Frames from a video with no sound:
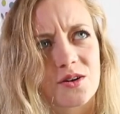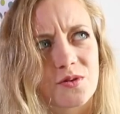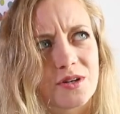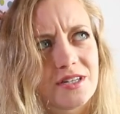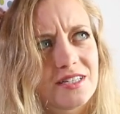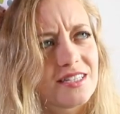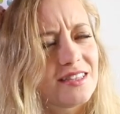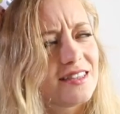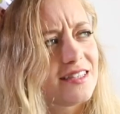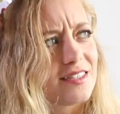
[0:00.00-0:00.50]

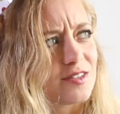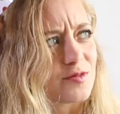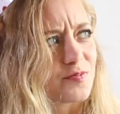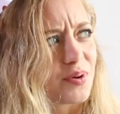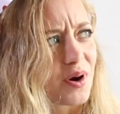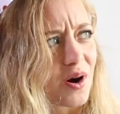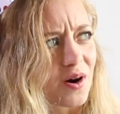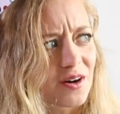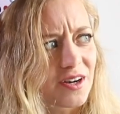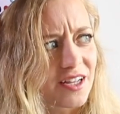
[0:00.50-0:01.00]
When did these
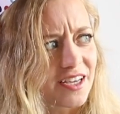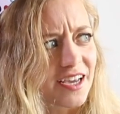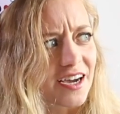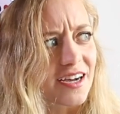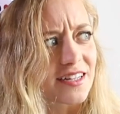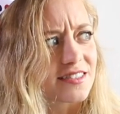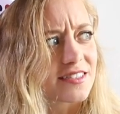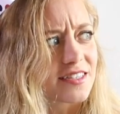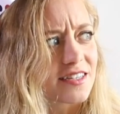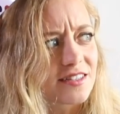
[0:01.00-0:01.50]
party
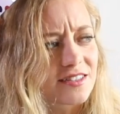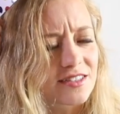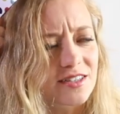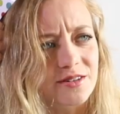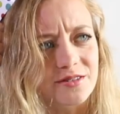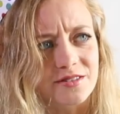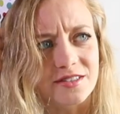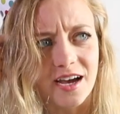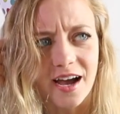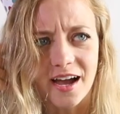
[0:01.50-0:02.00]
hats get
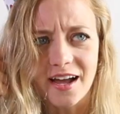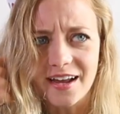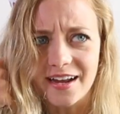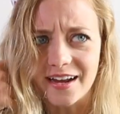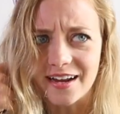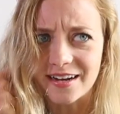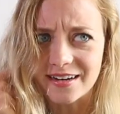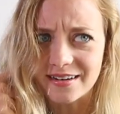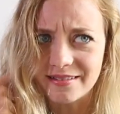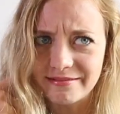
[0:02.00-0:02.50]
so
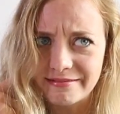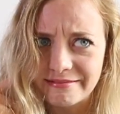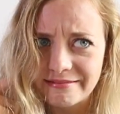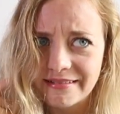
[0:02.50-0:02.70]
tight?